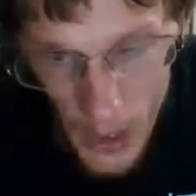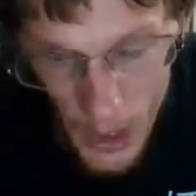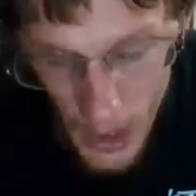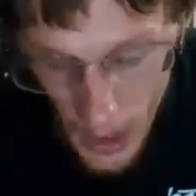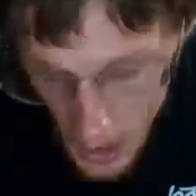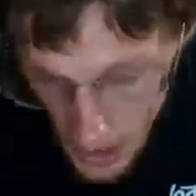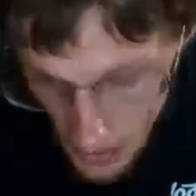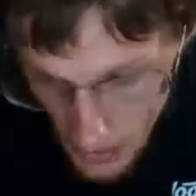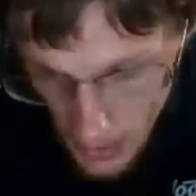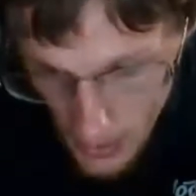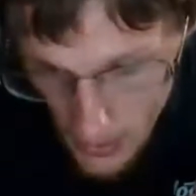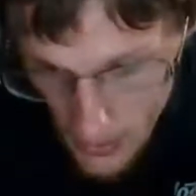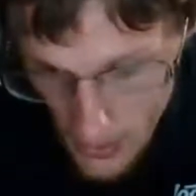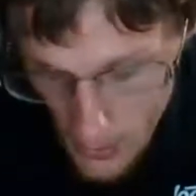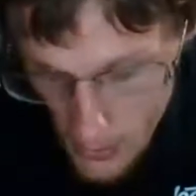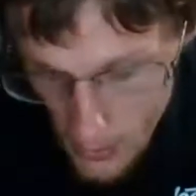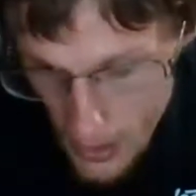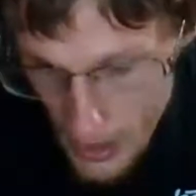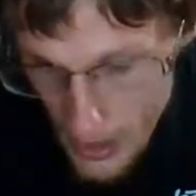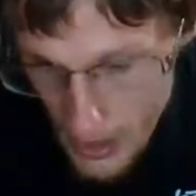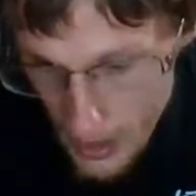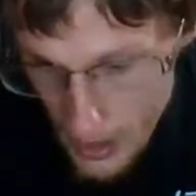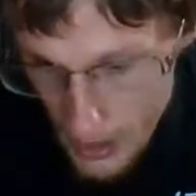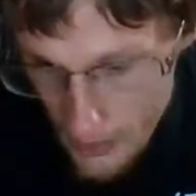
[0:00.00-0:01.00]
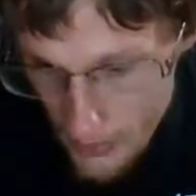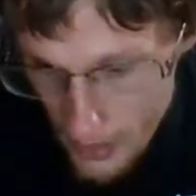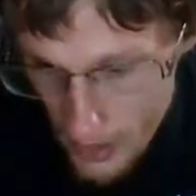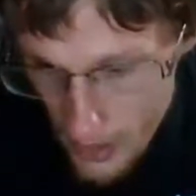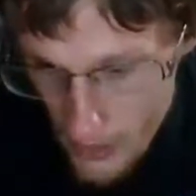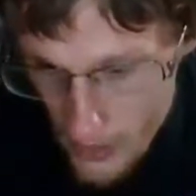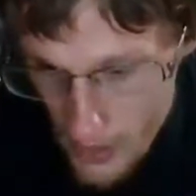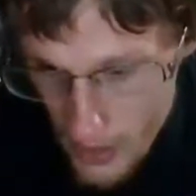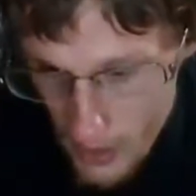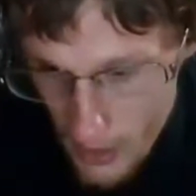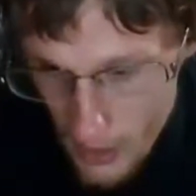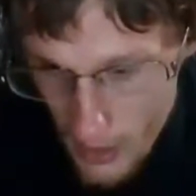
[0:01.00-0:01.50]
Although the street I live on
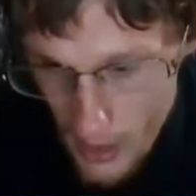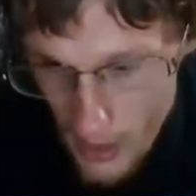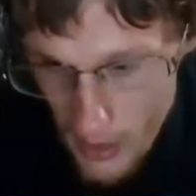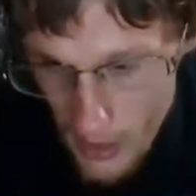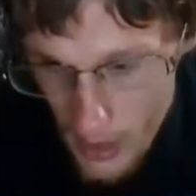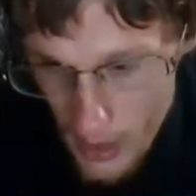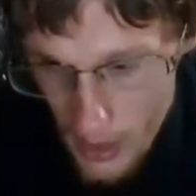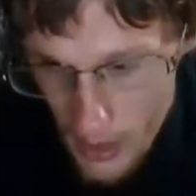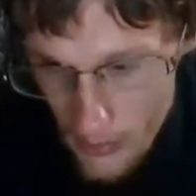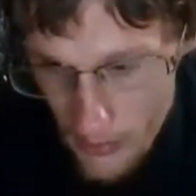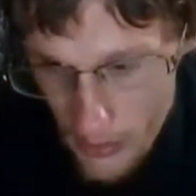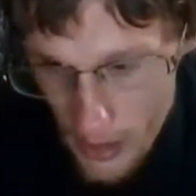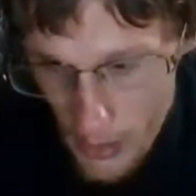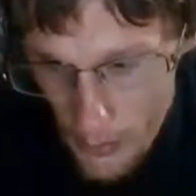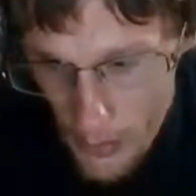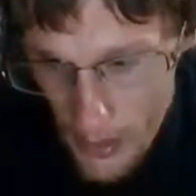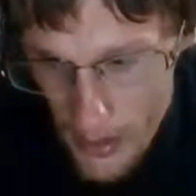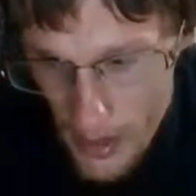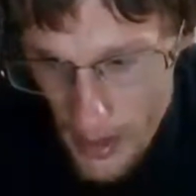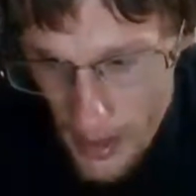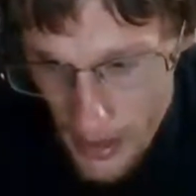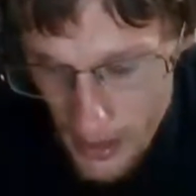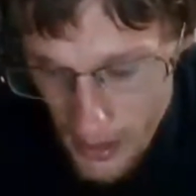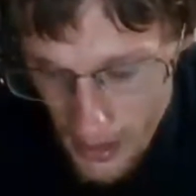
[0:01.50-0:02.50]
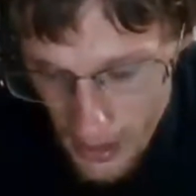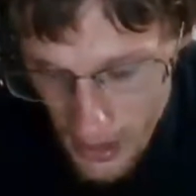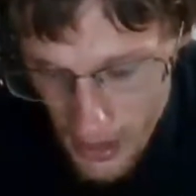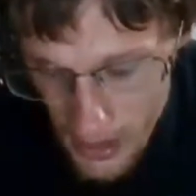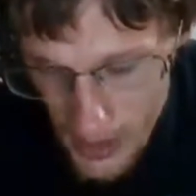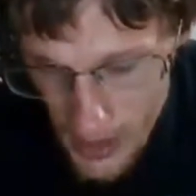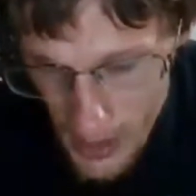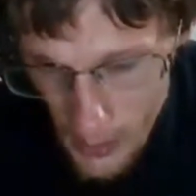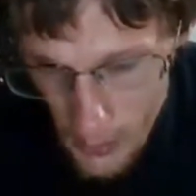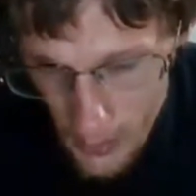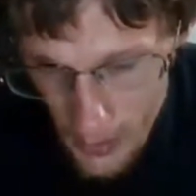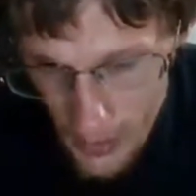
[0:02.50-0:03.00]
is a lot of young families. I got the nice
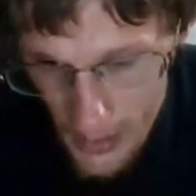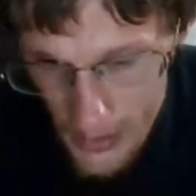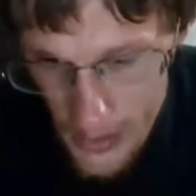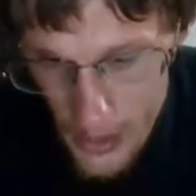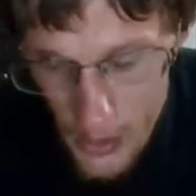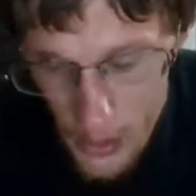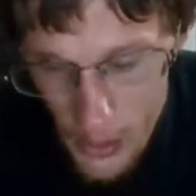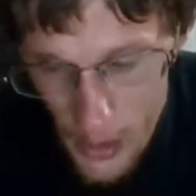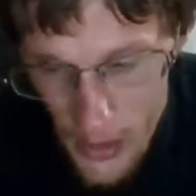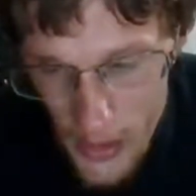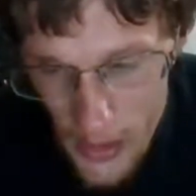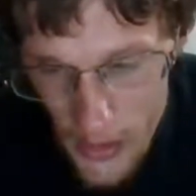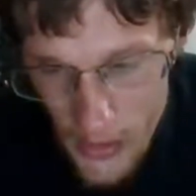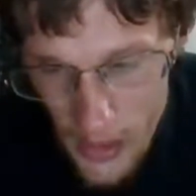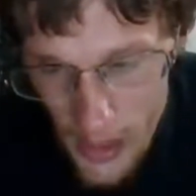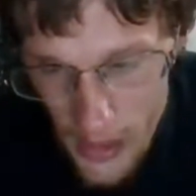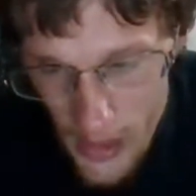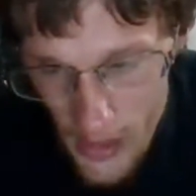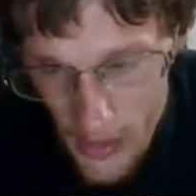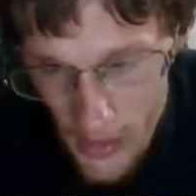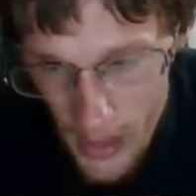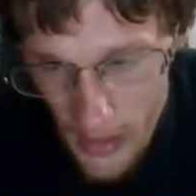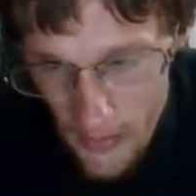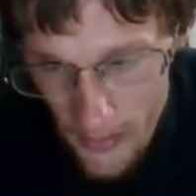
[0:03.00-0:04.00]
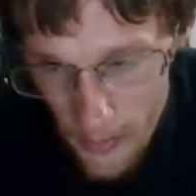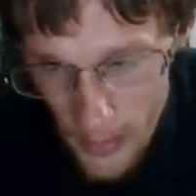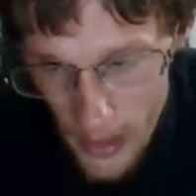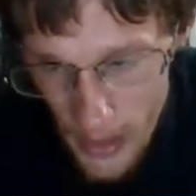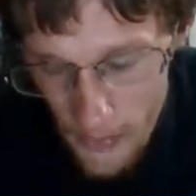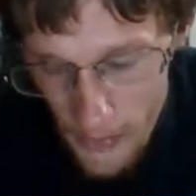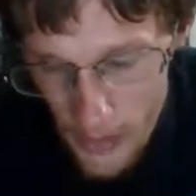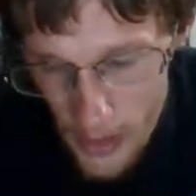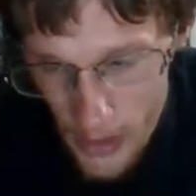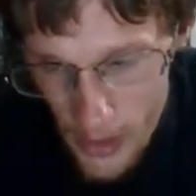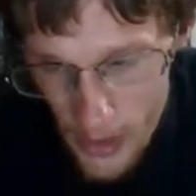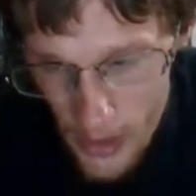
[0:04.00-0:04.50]
couple of lives across the street from me
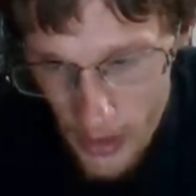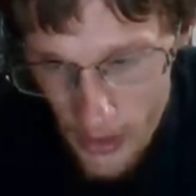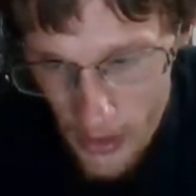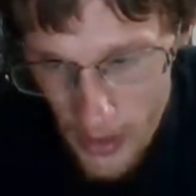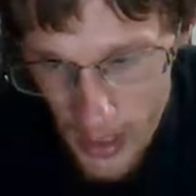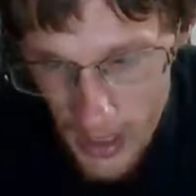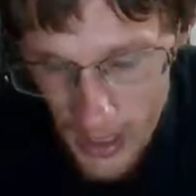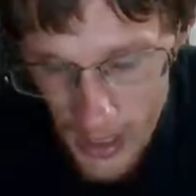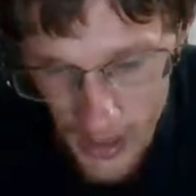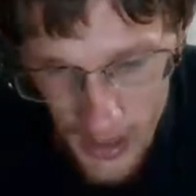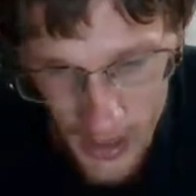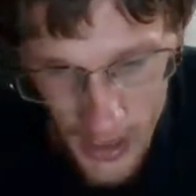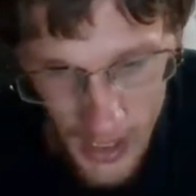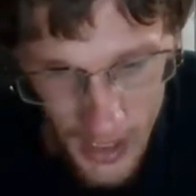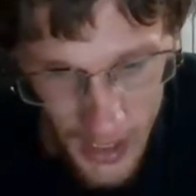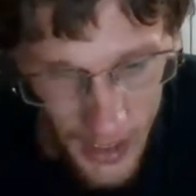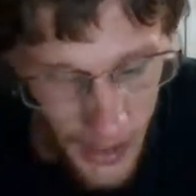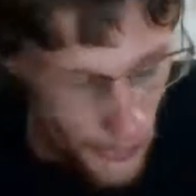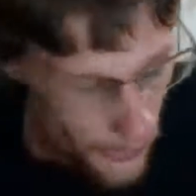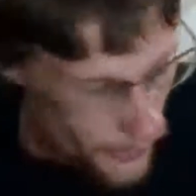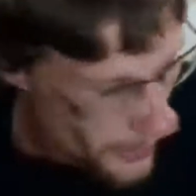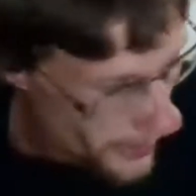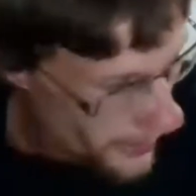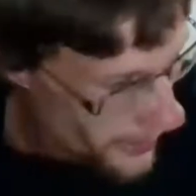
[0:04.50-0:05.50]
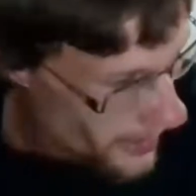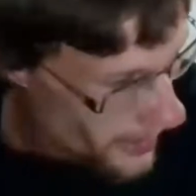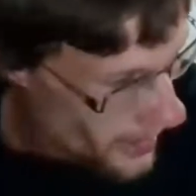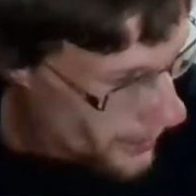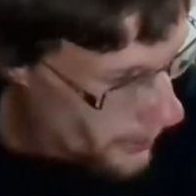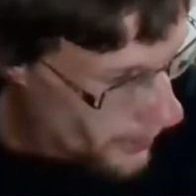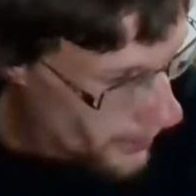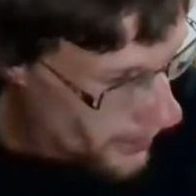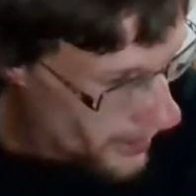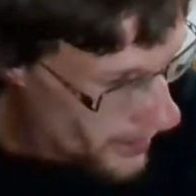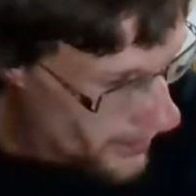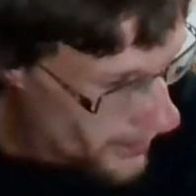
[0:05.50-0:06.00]
for 2 kids, and I got a nice
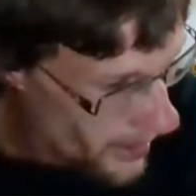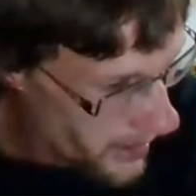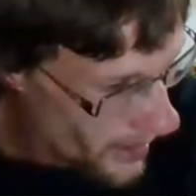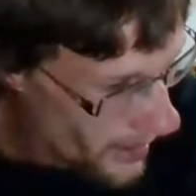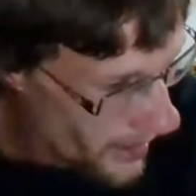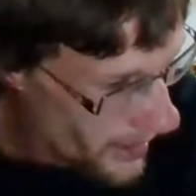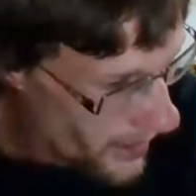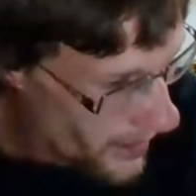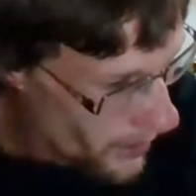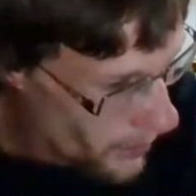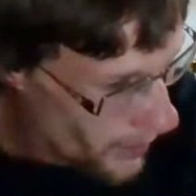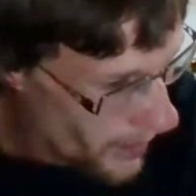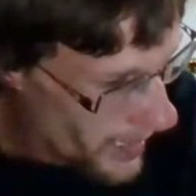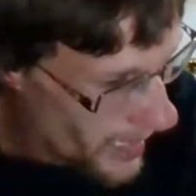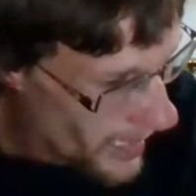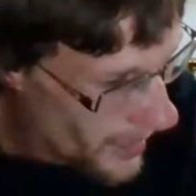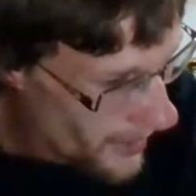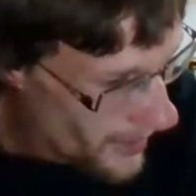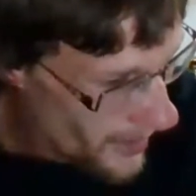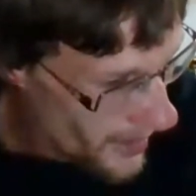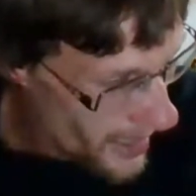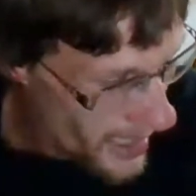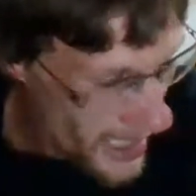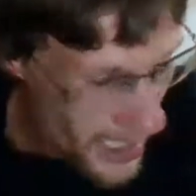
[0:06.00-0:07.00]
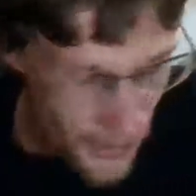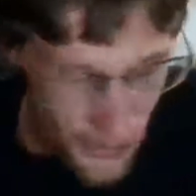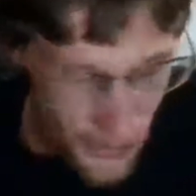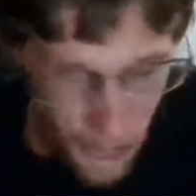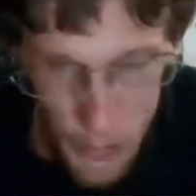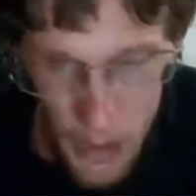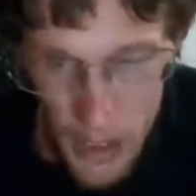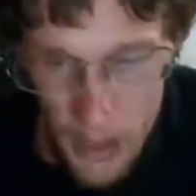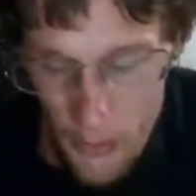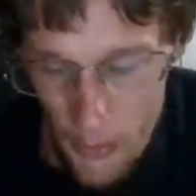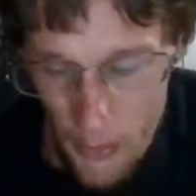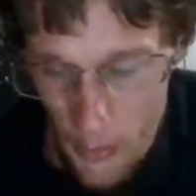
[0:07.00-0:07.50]
couple of lives like 3 houses down from
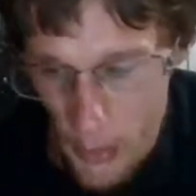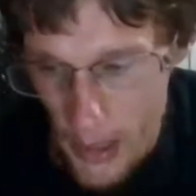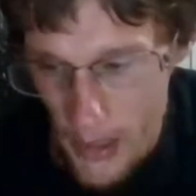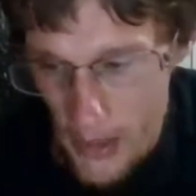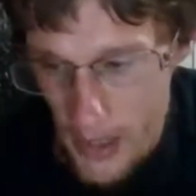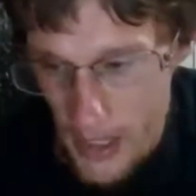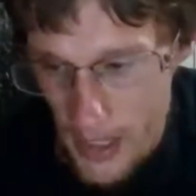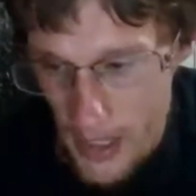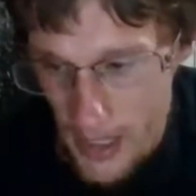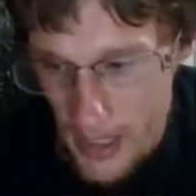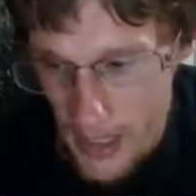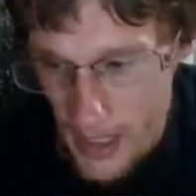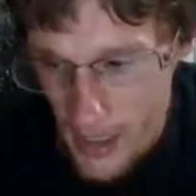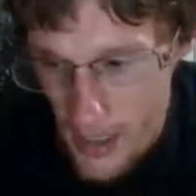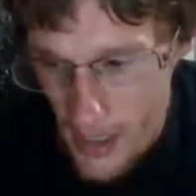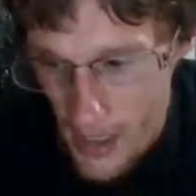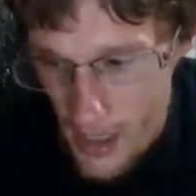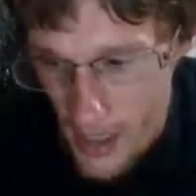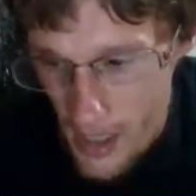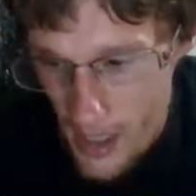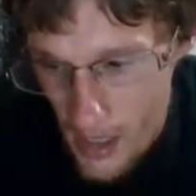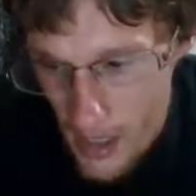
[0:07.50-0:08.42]
me for a bunch of kids.